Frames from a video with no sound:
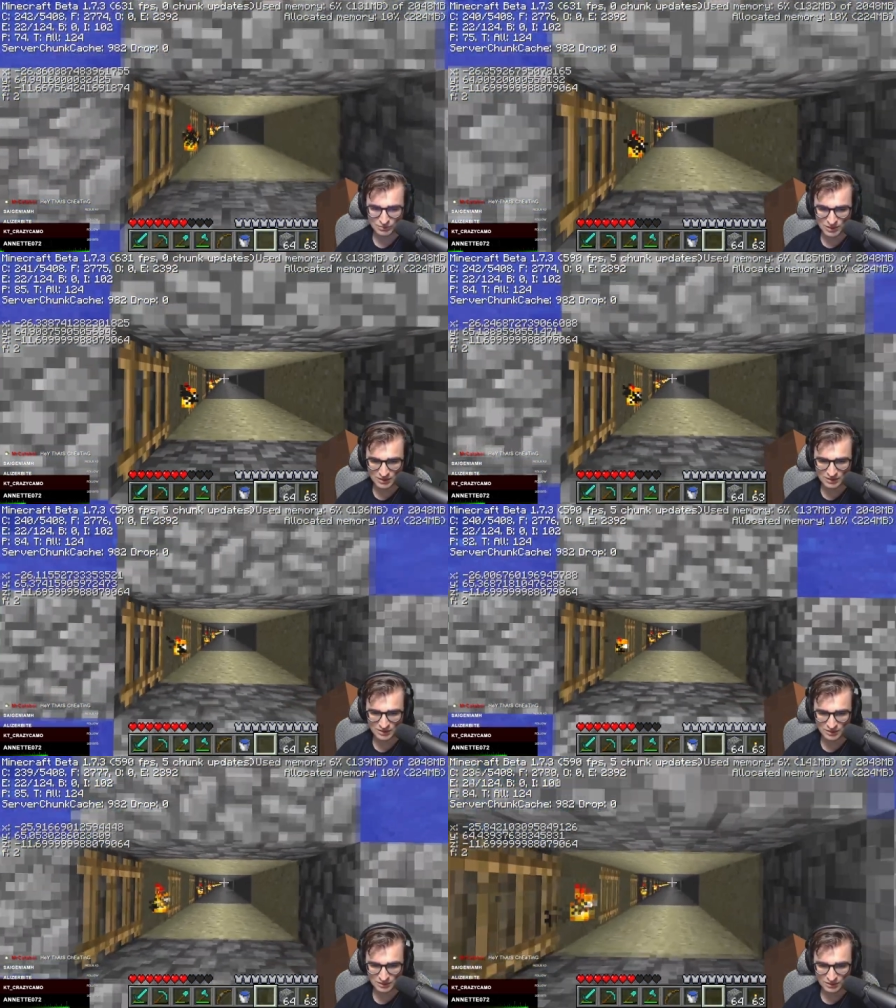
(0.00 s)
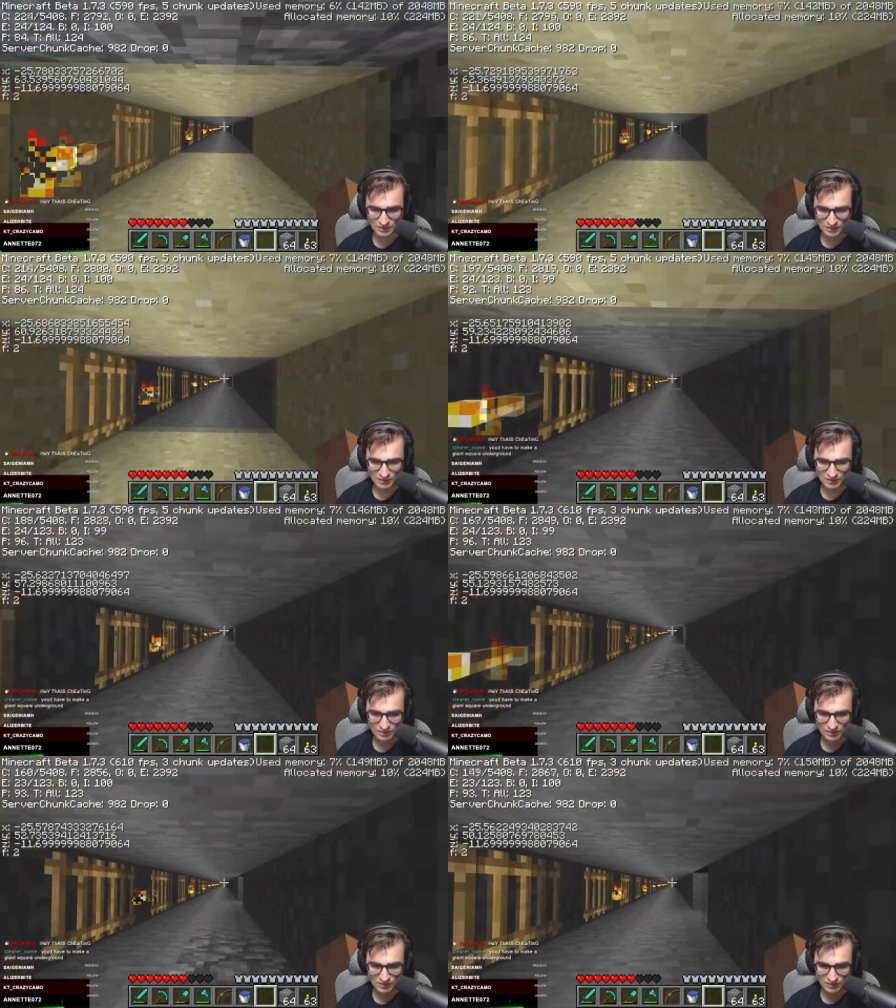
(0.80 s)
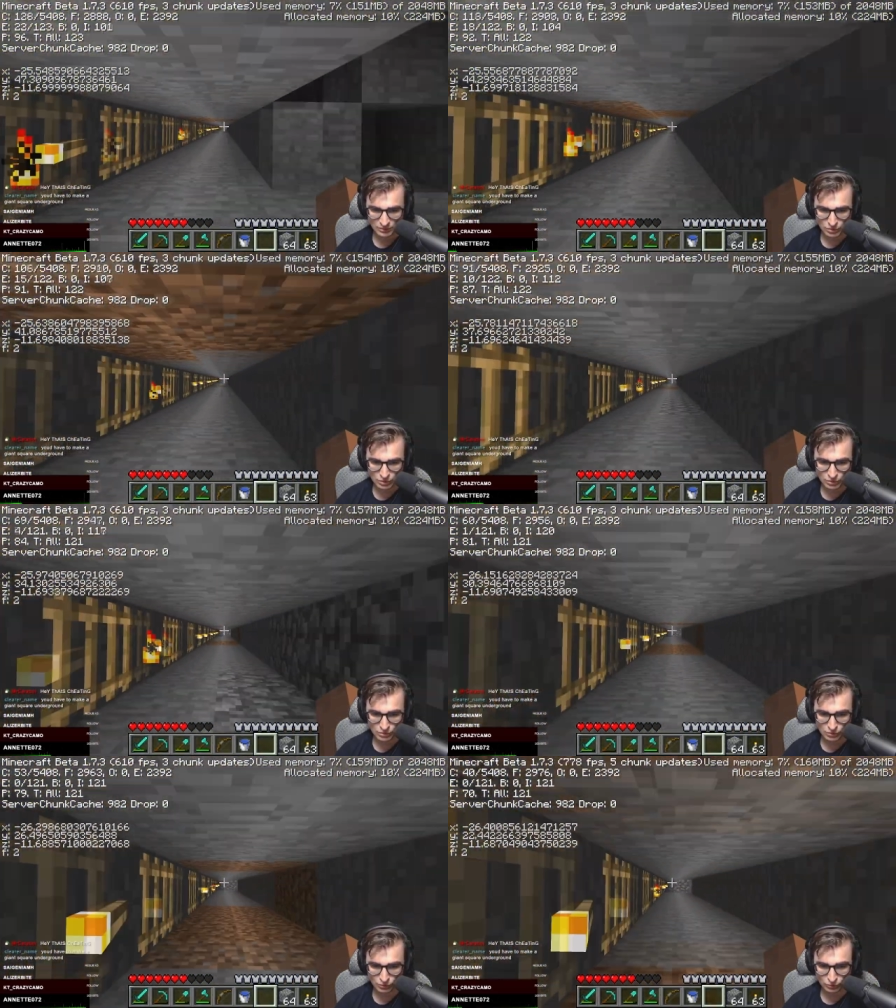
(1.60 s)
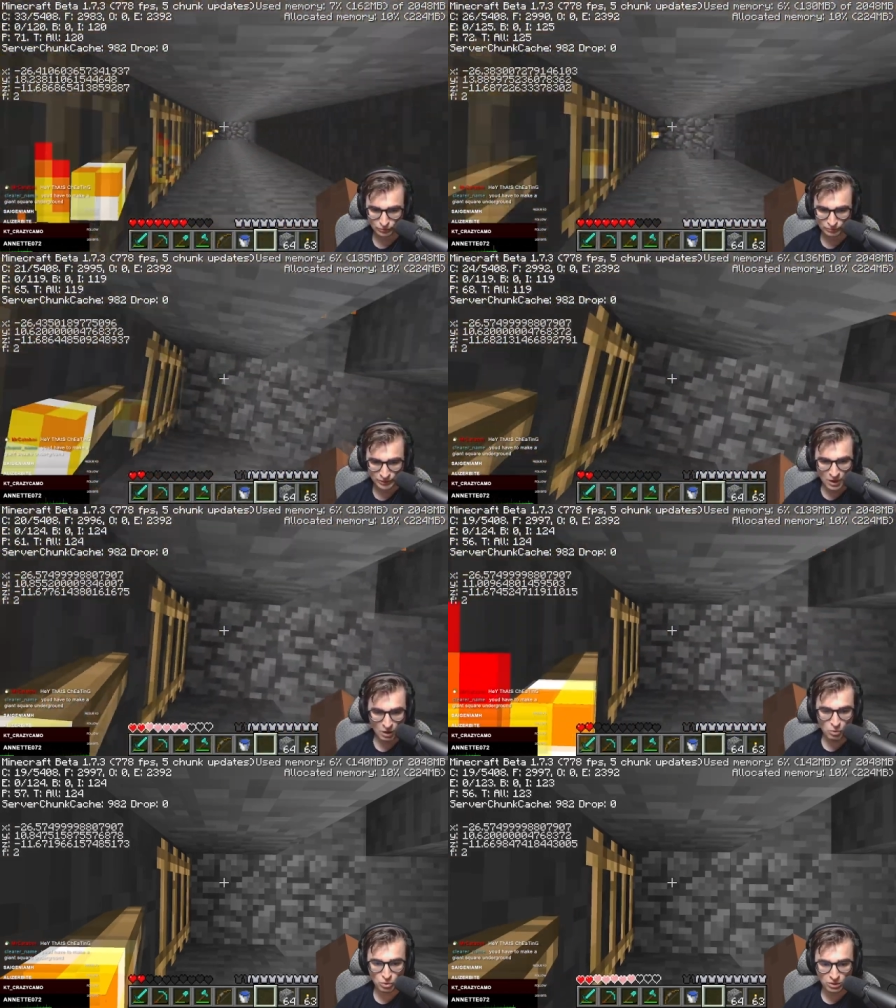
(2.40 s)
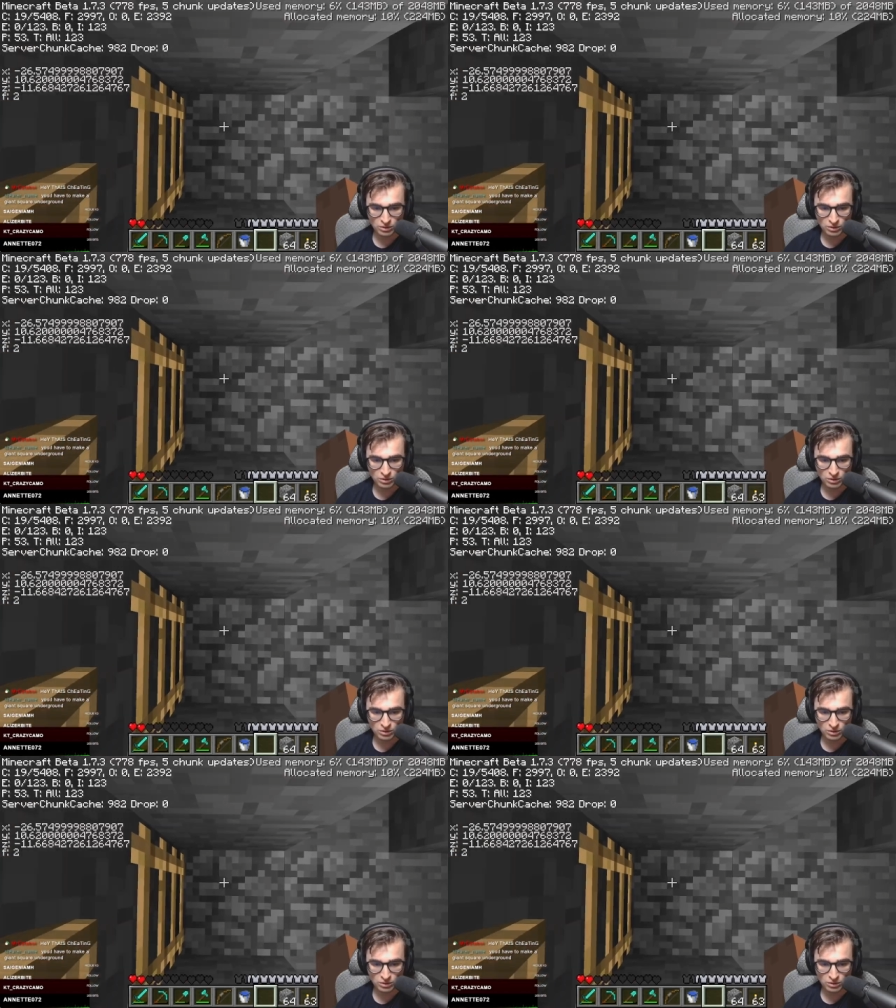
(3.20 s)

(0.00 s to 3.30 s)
man. Oh,